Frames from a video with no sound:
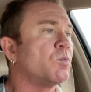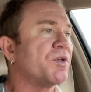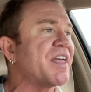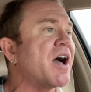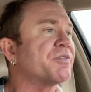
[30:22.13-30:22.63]

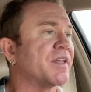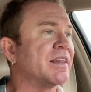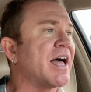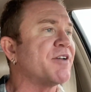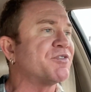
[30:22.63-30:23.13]
without the
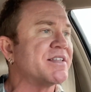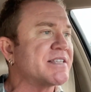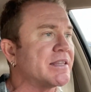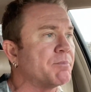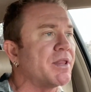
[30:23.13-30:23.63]
life that's
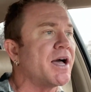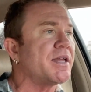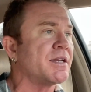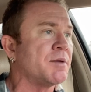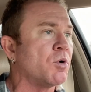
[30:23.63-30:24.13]
in the
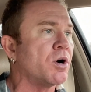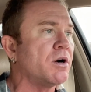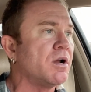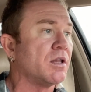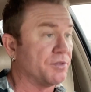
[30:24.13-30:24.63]
blood
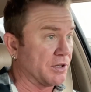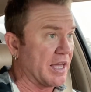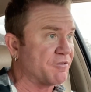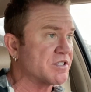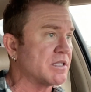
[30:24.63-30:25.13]
anymore. The
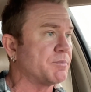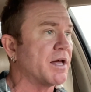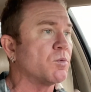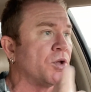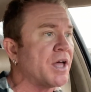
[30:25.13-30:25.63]
life is in the
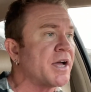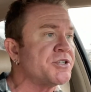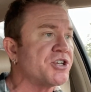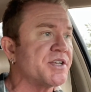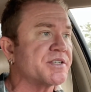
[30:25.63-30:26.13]
blood. Well, not
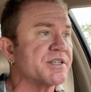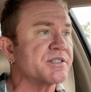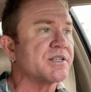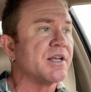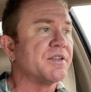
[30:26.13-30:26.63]
in
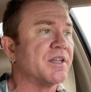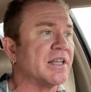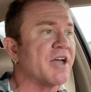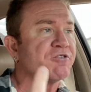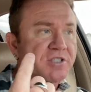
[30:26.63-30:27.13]
Jesus. The
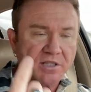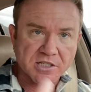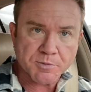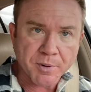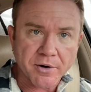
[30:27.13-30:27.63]
life is in the
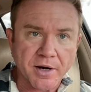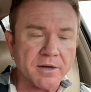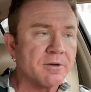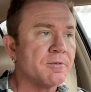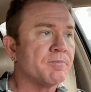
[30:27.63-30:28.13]
spirit.
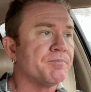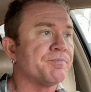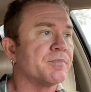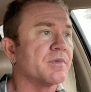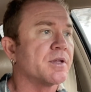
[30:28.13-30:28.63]

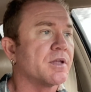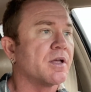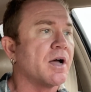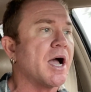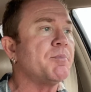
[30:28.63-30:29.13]

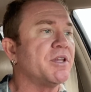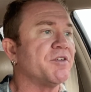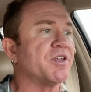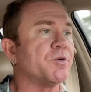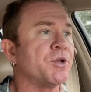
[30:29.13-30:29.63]
I
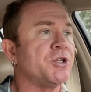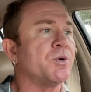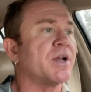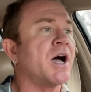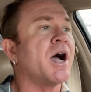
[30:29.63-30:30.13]
believe that when
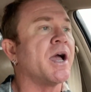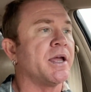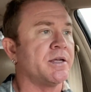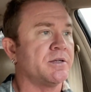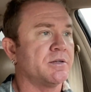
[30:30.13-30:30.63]
you and
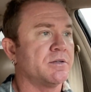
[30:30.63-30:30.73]
I